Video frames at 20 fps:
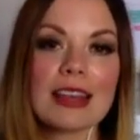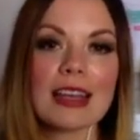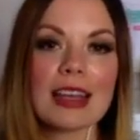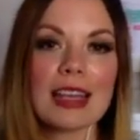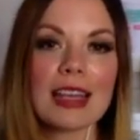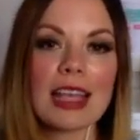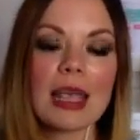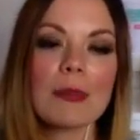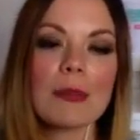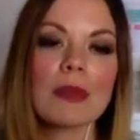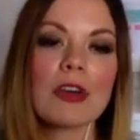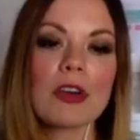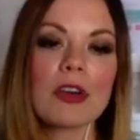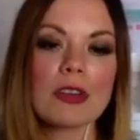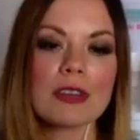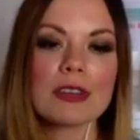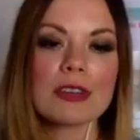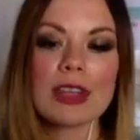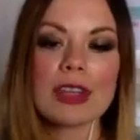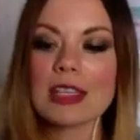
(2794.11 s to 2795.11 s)
and I came
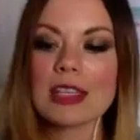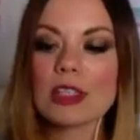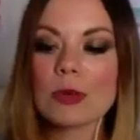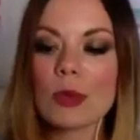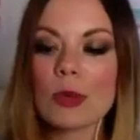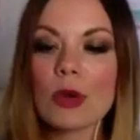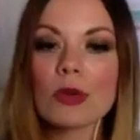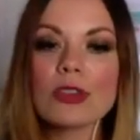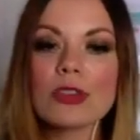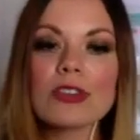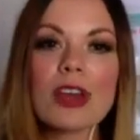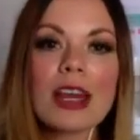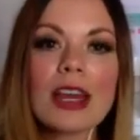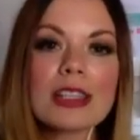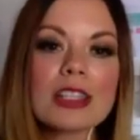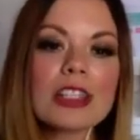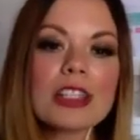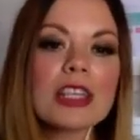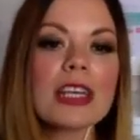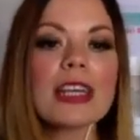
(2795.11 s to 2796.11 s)
across the HMO
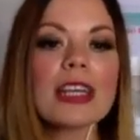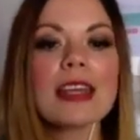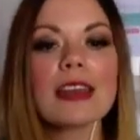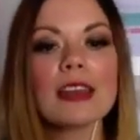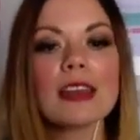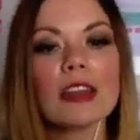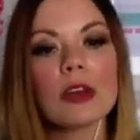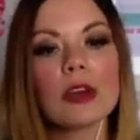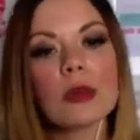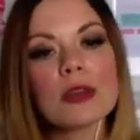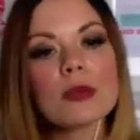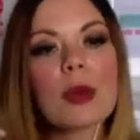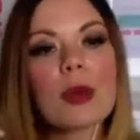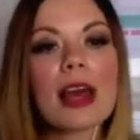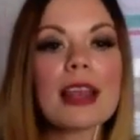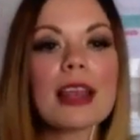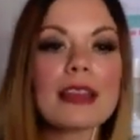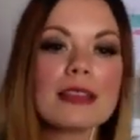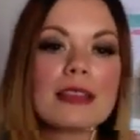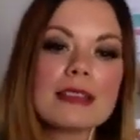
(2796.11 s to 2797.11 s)
strategy, as
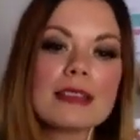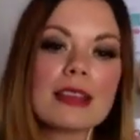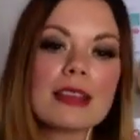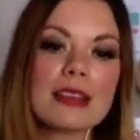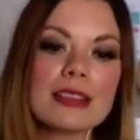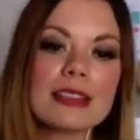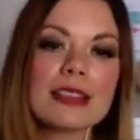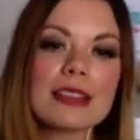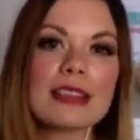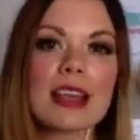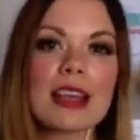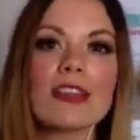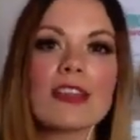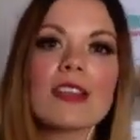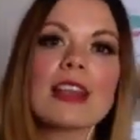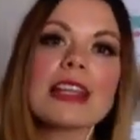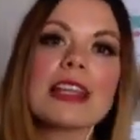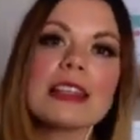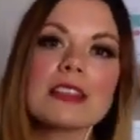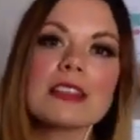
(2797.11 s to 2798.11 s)
well as
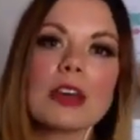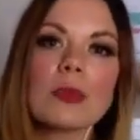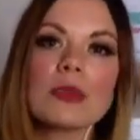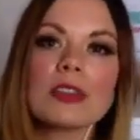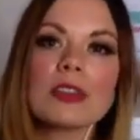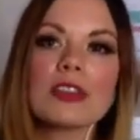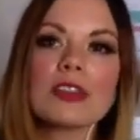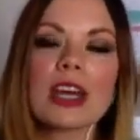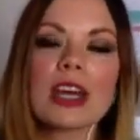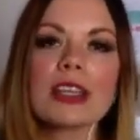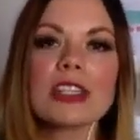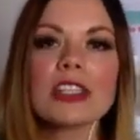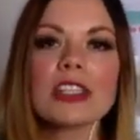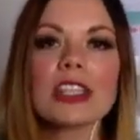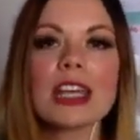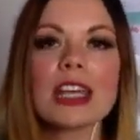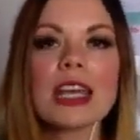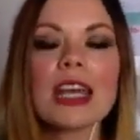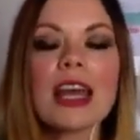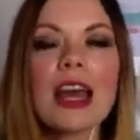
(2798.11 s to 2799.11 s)
discovering the lease option
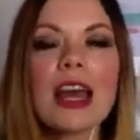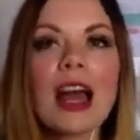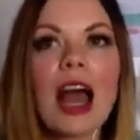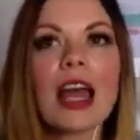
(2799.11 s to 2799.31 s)
strategy,